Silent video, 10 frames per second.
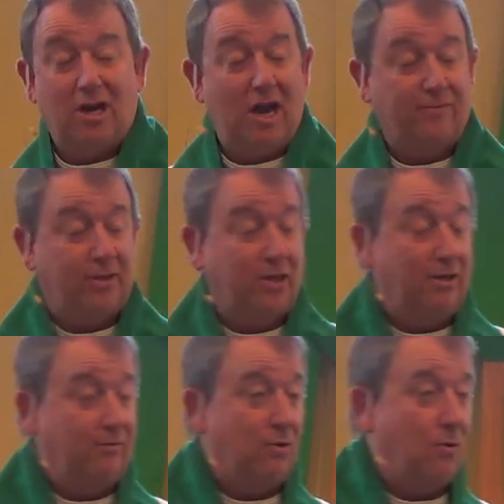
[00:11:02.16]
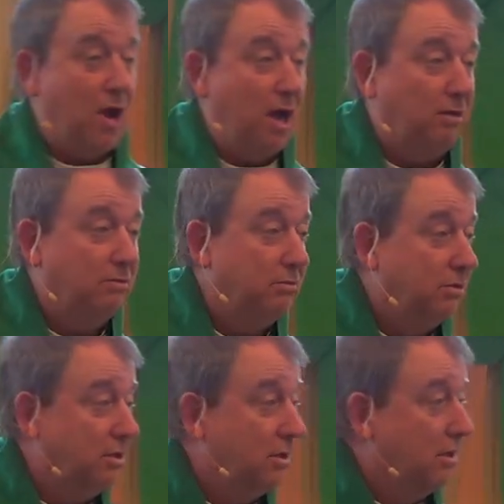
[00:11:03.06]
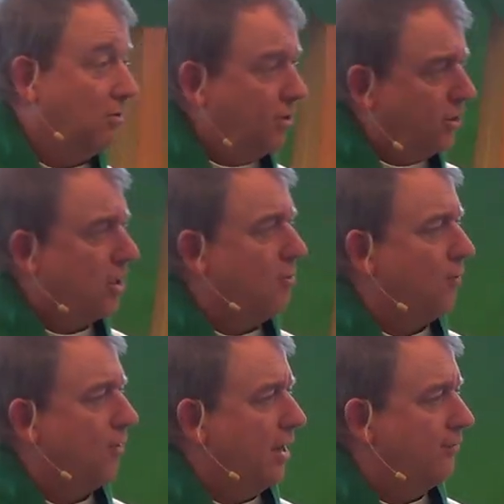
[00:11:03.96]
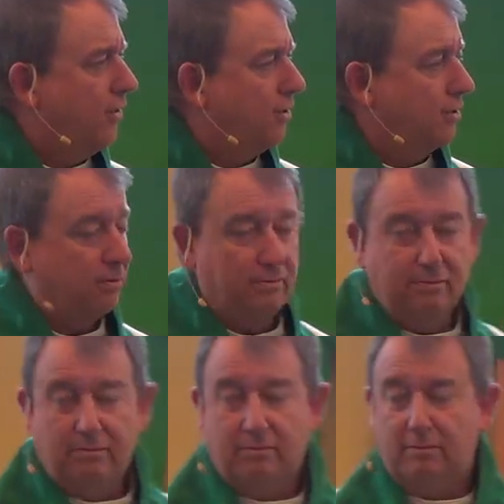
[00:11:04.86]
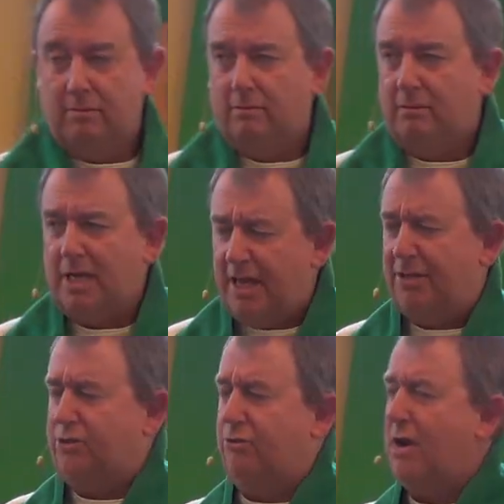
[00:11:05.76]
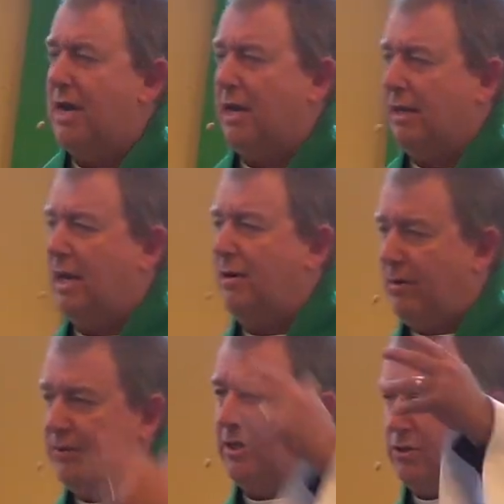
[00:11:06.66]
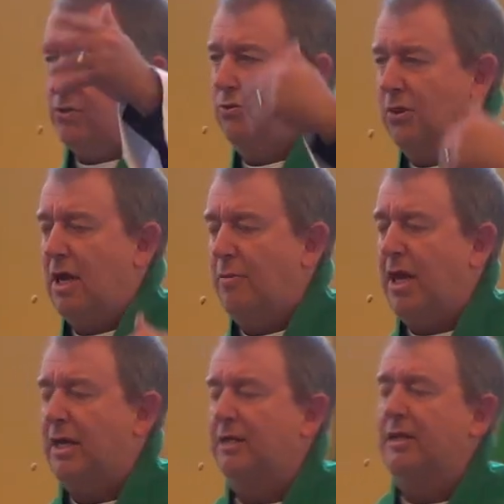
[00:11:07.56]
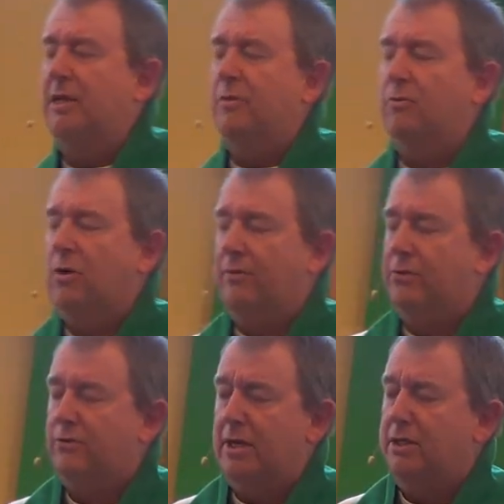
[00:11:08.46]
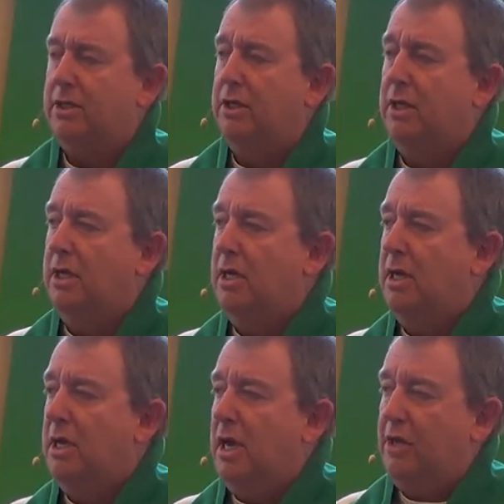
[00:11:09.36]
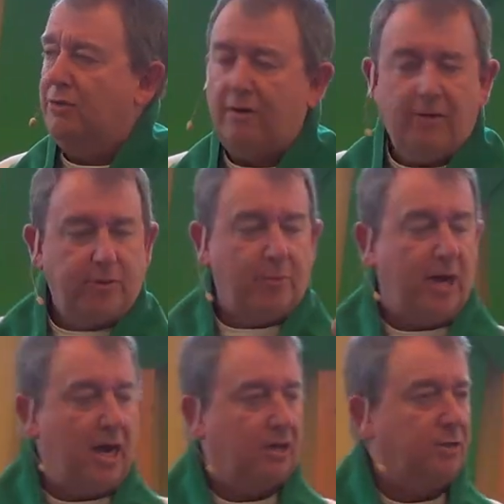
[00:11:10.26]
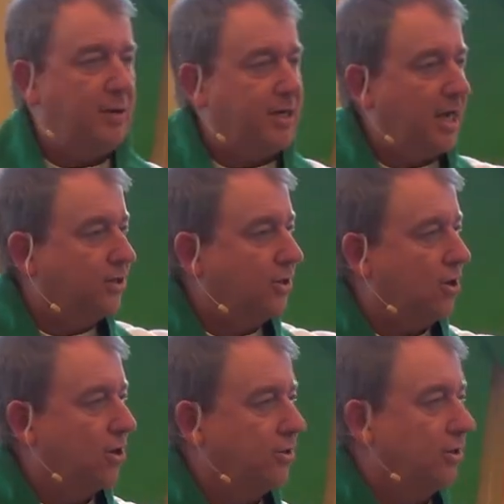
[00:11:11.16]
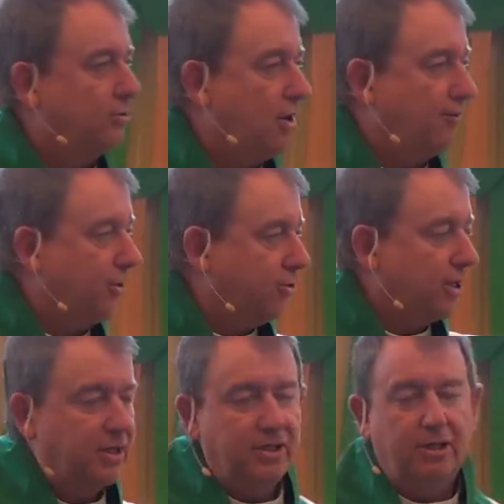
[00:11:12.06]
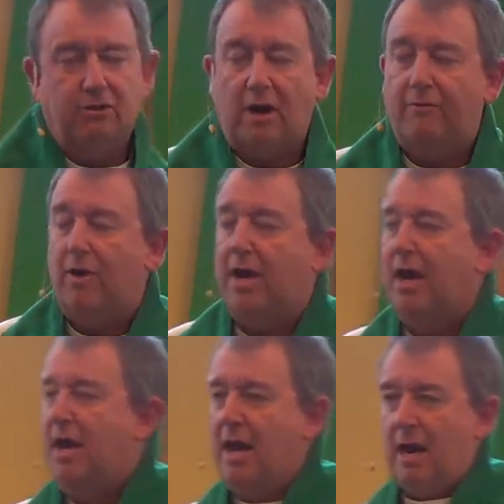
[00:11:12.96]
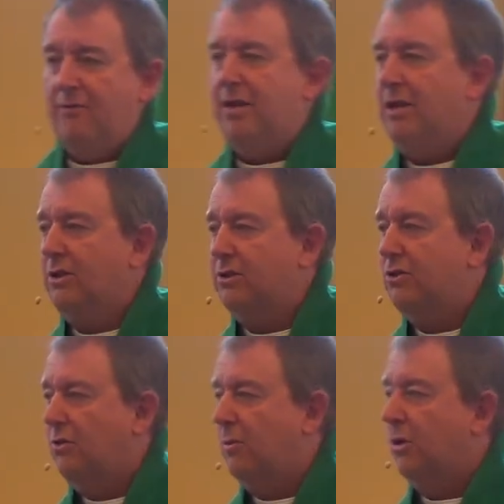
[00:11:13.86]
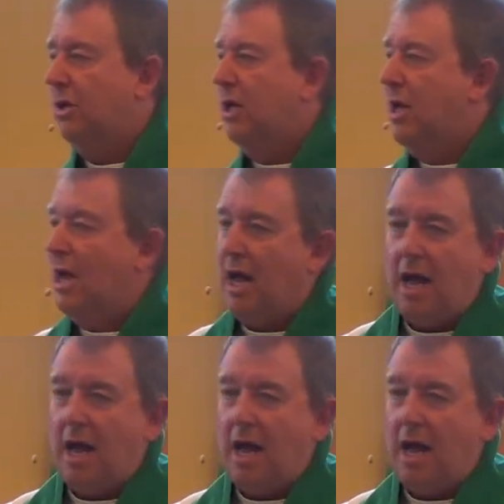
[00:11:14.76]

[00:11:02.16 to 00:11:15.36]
I haven't seen you for a while. Why don't you come over and have dinner? Dad, was great. I was at school now back in Tampa where I was raised. I drive up to my house. My dad's car is in the driveway. The truck is in the driveway. Everything looks normal.